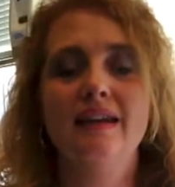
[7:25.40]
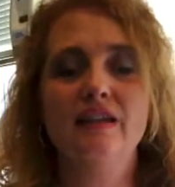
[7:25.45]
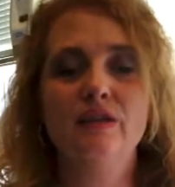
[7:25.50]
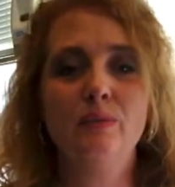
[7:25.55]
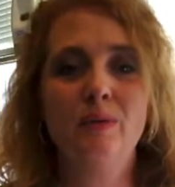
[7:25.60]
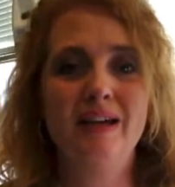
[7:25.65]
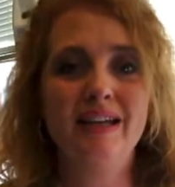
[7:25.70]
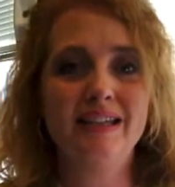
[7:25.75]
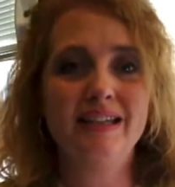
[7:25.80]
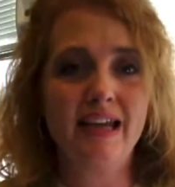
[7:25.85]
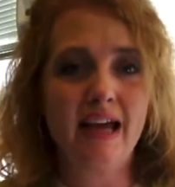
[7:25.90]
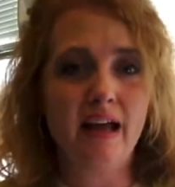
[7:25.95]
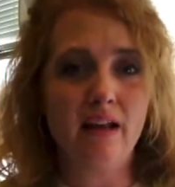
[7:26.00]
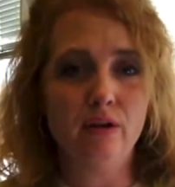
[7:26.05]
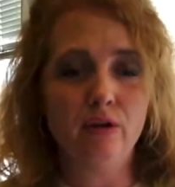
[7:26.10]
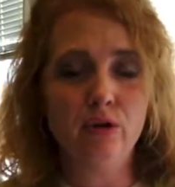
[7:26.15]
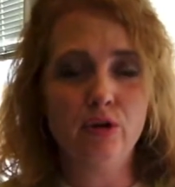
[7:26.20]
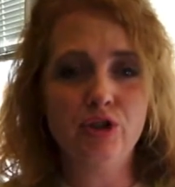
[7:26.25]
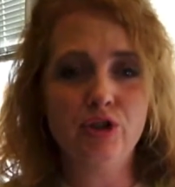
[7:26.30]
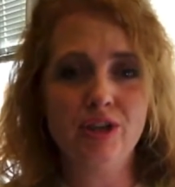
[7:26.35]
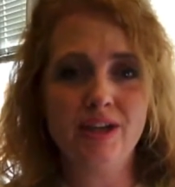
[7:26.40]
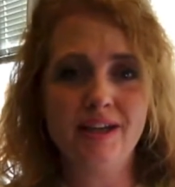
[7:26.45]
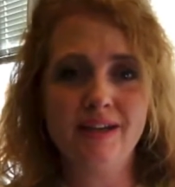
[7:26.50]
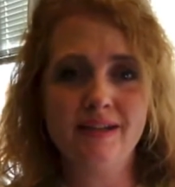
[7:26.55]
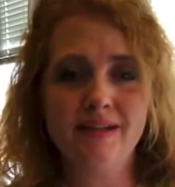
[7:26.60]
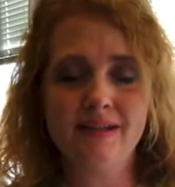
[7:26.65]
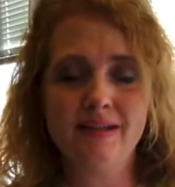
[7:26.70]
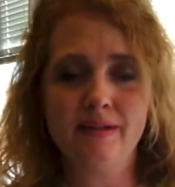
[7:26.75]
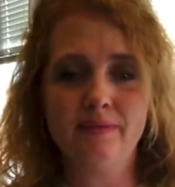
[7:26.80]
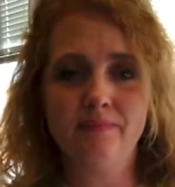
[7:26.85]
Next one is
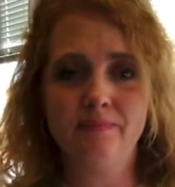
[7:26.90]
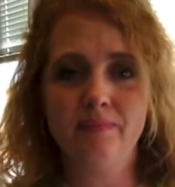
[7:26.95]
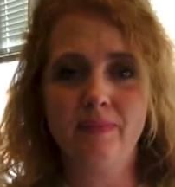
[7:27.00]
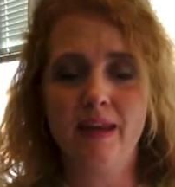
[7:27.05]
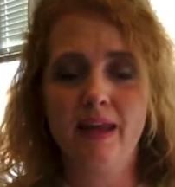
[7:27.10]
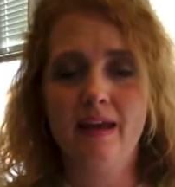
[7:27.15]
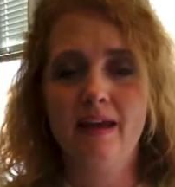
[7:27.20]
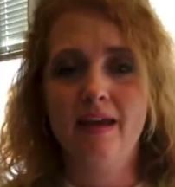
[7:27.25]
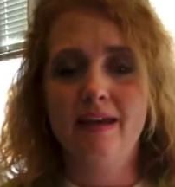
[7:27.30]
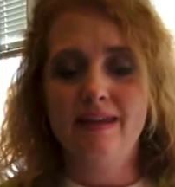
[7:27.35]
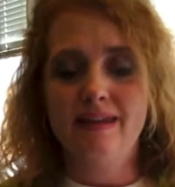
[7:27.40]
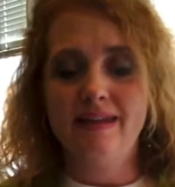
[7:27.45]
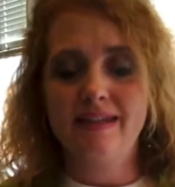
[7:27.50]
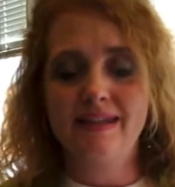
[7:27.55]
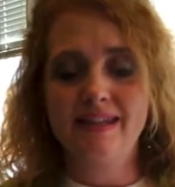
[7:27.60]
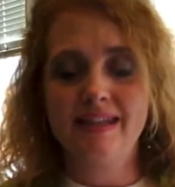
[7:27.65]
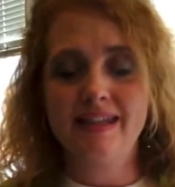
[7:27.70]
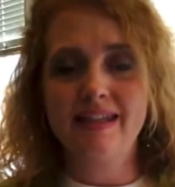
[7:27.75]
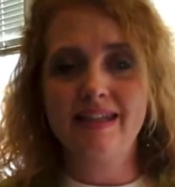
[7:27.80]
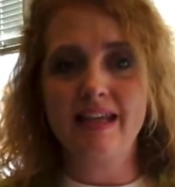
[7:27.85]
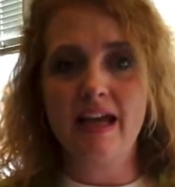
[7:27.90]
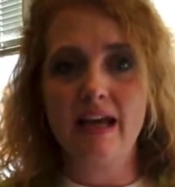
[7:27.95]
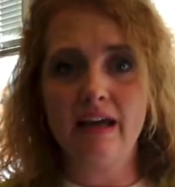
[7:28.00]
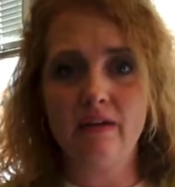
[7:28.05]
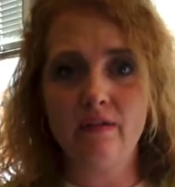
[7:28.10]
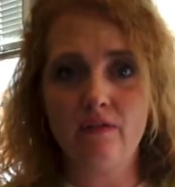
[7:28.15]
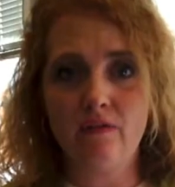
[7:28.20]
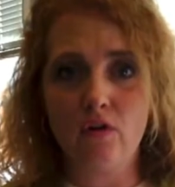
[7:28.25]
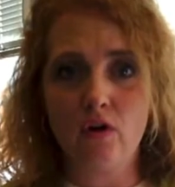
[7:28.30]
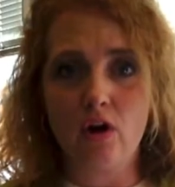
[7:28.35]
allergies. This is the
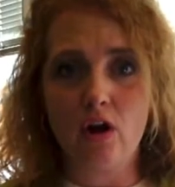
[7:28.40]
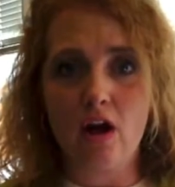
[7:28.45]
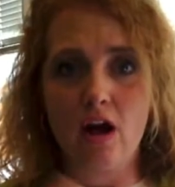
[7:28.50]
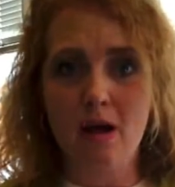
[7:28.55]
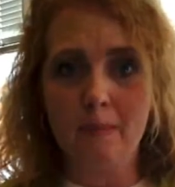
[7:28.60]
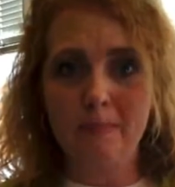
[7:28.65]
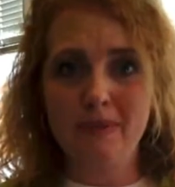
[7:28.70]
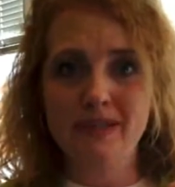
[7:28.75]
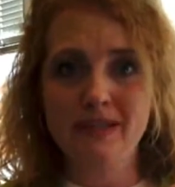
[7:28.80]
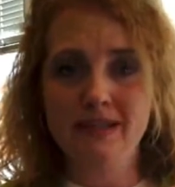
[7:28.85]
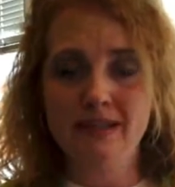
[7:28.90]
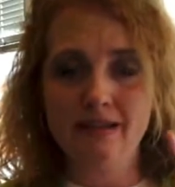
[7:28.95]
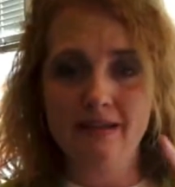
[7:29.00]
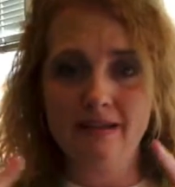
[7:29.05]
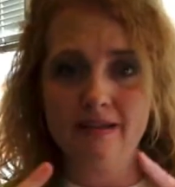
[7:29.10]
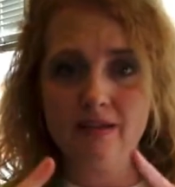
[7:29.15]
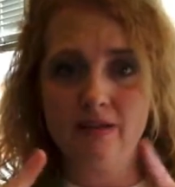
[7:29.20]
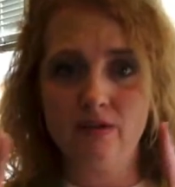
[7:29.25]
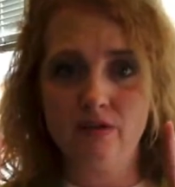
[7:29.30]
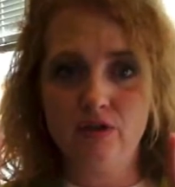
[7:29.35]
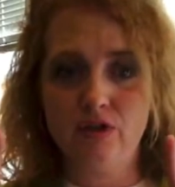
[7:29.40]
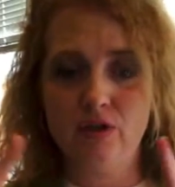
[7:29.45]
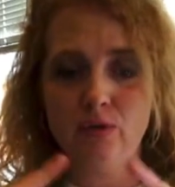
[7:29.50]
sign for opposite.